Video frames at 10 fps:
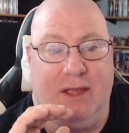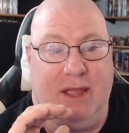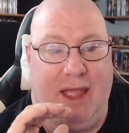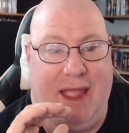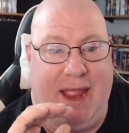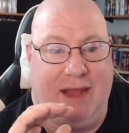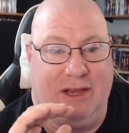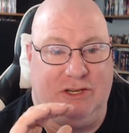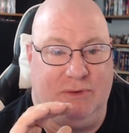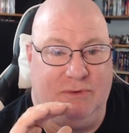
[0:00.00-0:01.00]
And
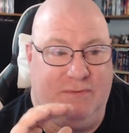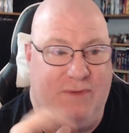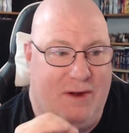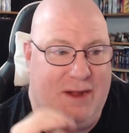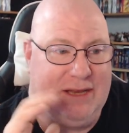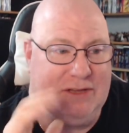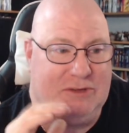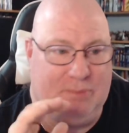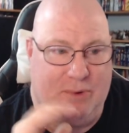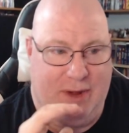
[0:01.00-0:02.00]
she was very
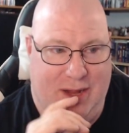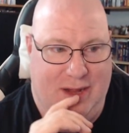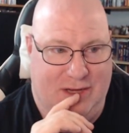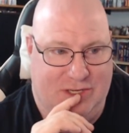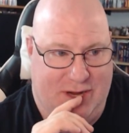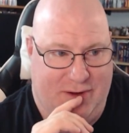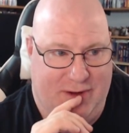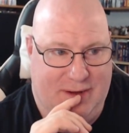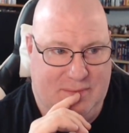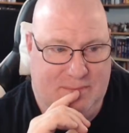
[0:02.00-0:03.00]
disappointed in
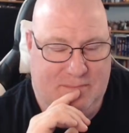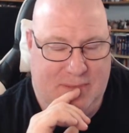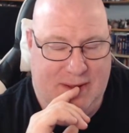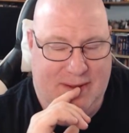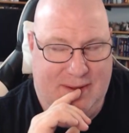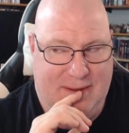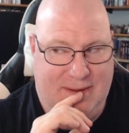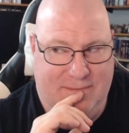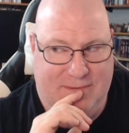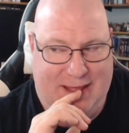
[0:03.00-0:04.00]
Cherry
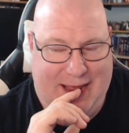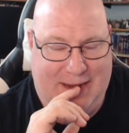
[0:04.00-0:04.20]
for that.